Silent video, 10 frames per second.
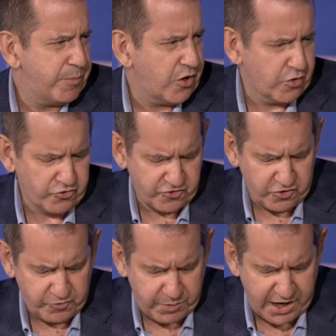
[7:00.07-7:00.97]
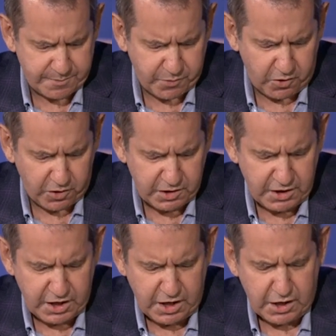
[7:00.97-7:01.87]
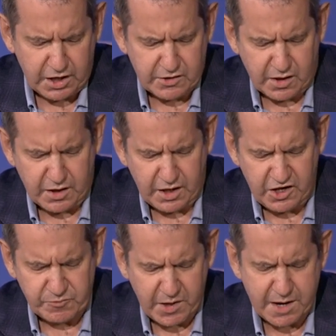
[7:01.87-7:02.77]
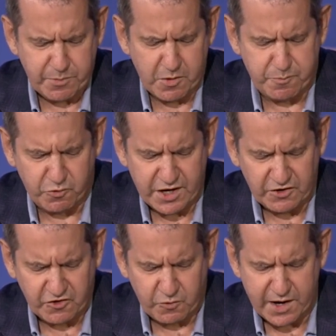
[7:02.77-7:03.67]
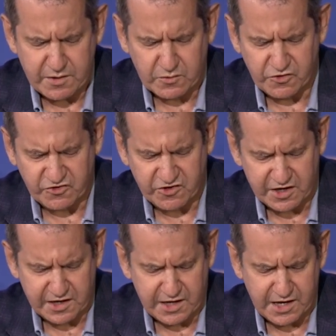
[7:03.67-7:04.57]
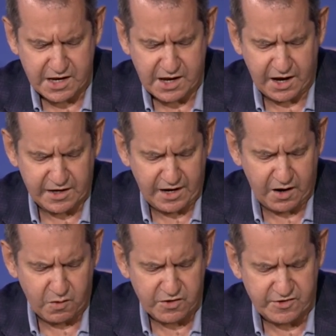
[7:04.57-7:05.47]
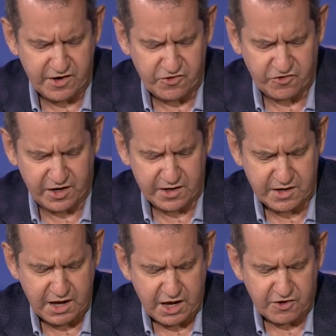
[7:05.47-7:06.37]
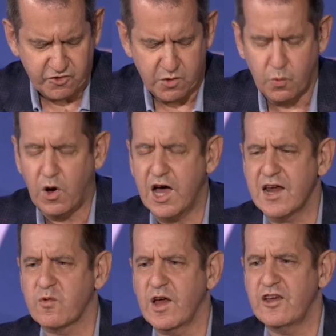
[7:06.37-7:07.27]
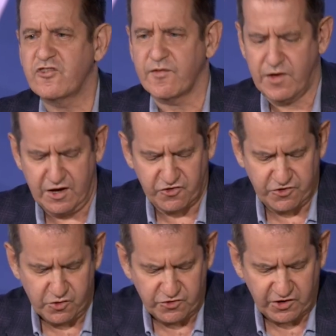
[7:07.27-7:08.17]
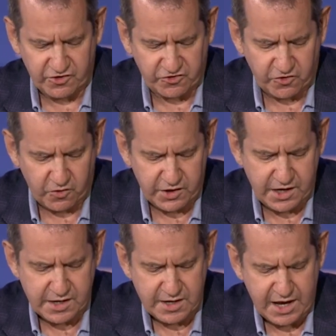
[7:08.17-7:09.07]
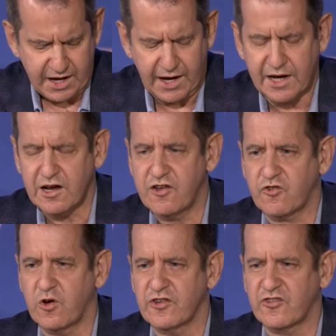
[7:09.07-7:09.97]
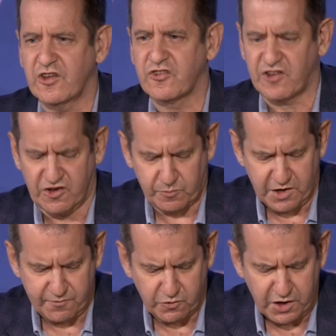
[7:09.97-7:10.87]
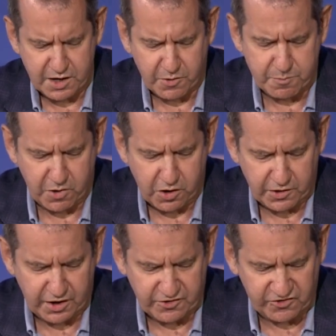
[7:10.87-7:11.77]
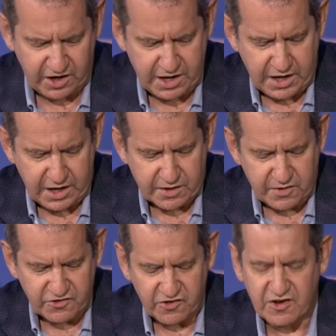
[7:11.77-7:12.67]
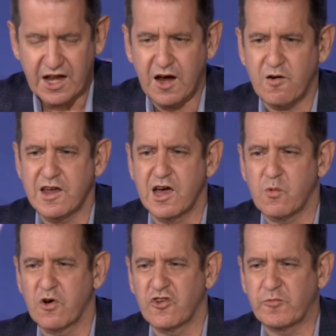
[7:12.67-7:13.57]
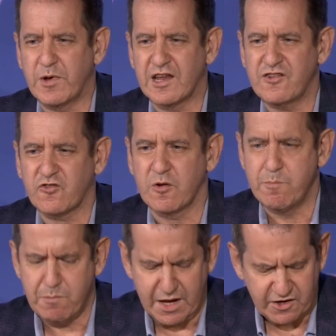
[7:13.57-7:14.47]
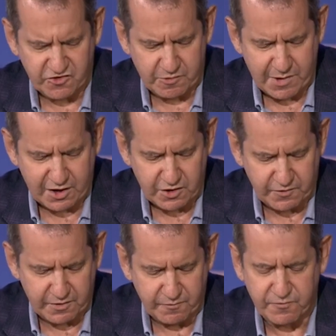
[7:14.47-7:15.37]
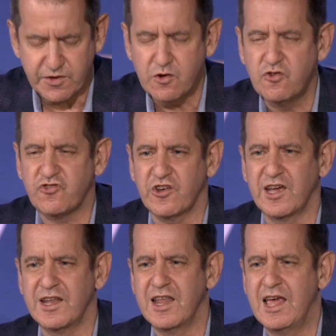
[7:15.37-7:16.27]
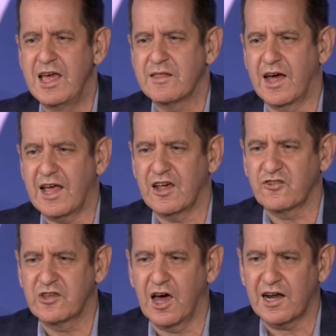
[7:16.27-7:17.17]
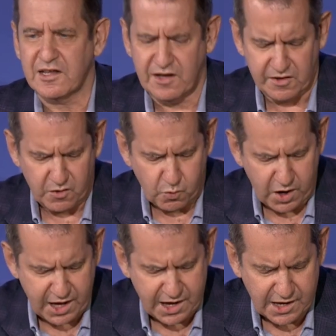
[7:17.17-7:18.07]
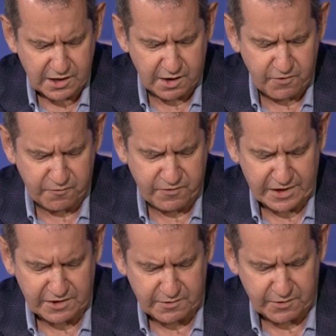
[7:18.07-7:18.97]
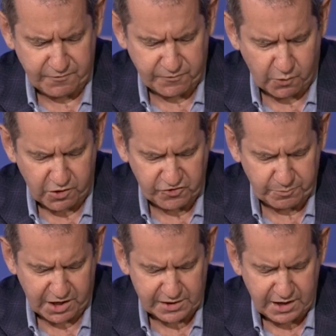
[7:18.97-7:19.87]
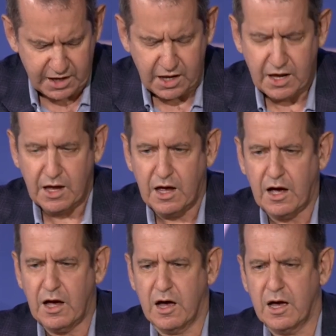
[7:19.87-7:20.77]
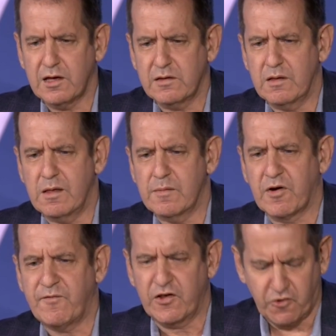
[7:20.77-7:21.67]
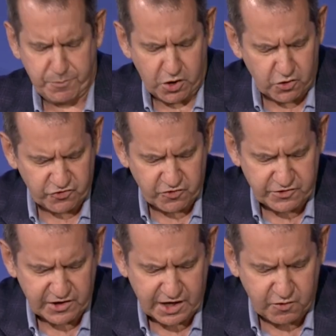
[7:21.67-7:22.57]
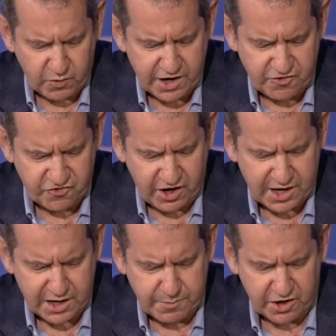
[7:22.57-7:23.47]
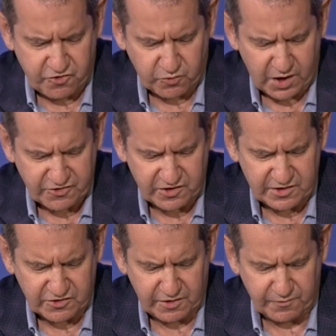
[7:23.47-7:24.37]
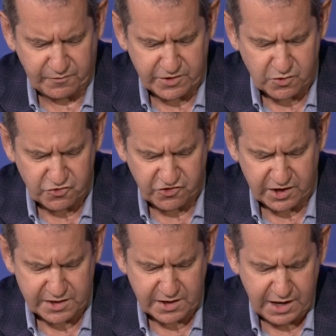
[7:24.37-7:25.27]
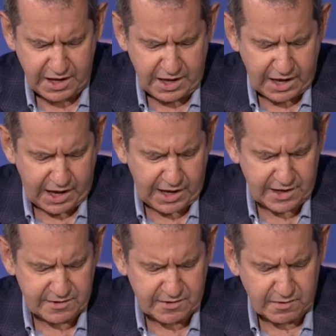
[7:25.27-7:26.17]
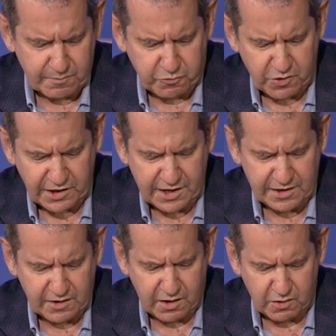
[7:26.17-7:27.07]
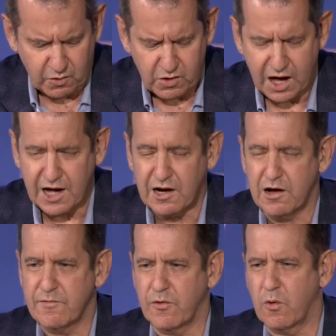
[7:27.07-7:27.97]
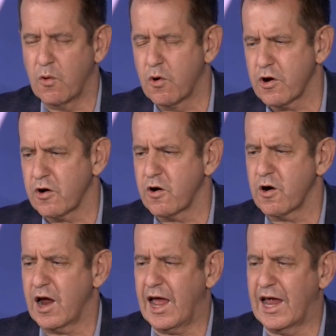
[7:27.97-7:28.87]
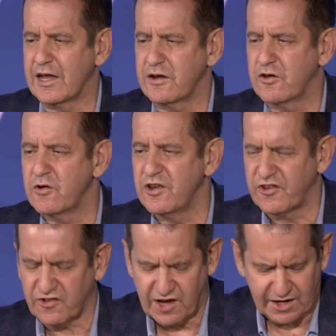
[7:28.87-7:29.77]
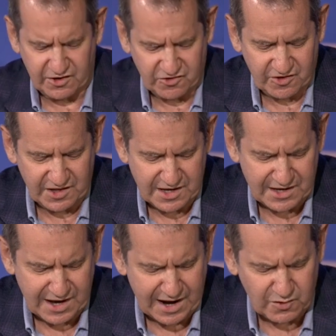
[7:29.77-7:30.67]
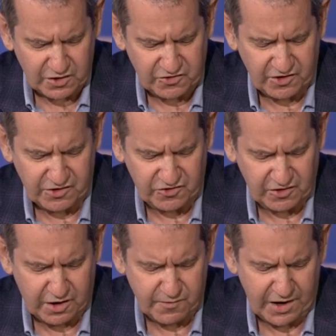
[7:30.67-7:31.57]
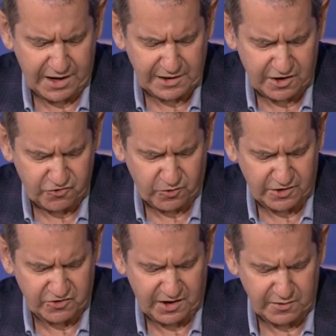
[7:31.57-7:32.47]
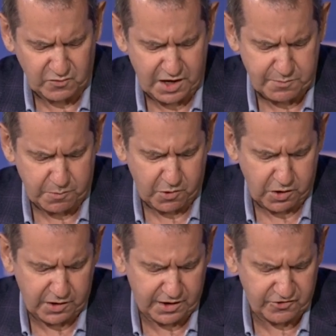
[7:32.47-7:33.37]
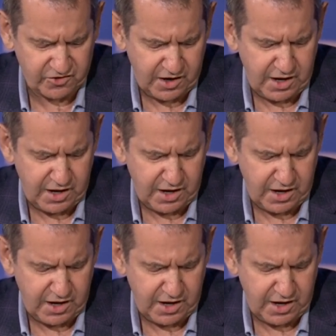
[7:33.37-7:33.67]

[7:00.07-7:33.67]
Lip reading: Posner's paper, his paper brings great lucidity and erudition to a wide range of issues concerning antitrust assessment of labor markets. This is an area where there's been a tremendous amount of confusion that has gotten in the way of effective enforcement. Professor Posner did a great job addressing this confusion and bringing a lot of order and good sense to the analysis of antitrust and labor markets.